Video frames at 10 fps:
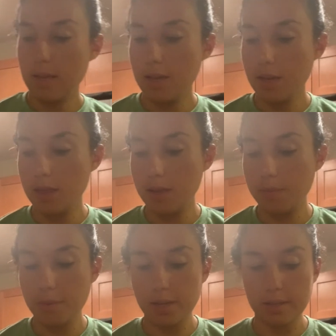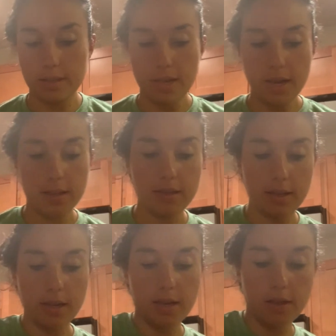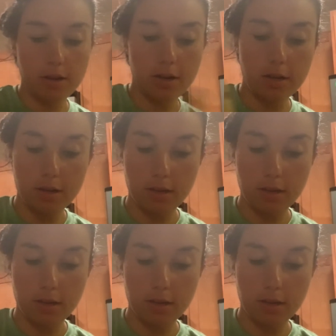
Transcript: And then mix that together.